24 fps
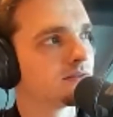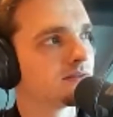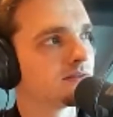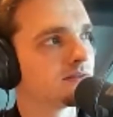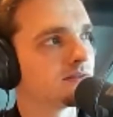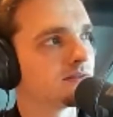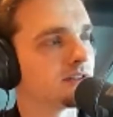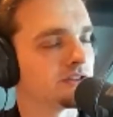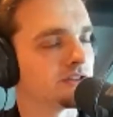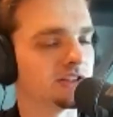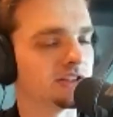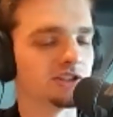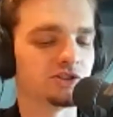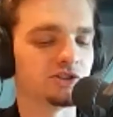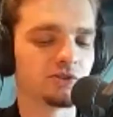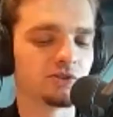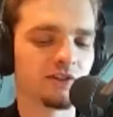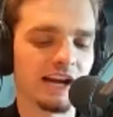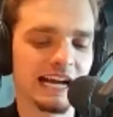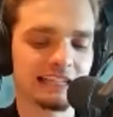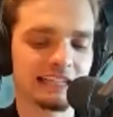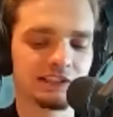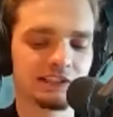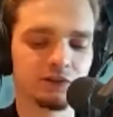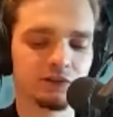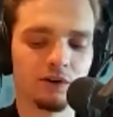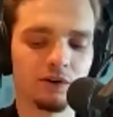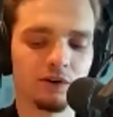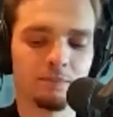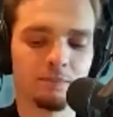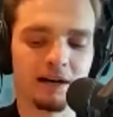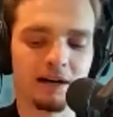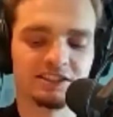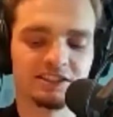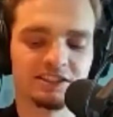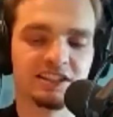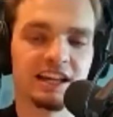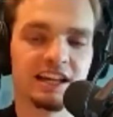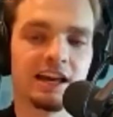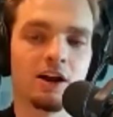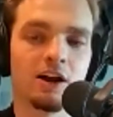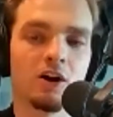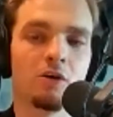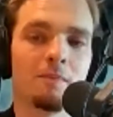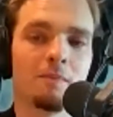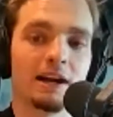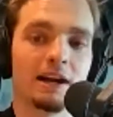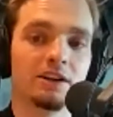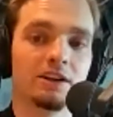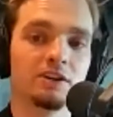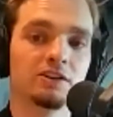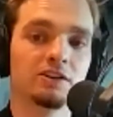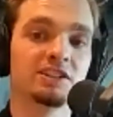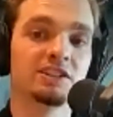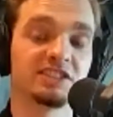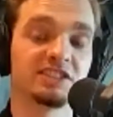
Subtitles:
Did you react to it by saying, oh my goodness, I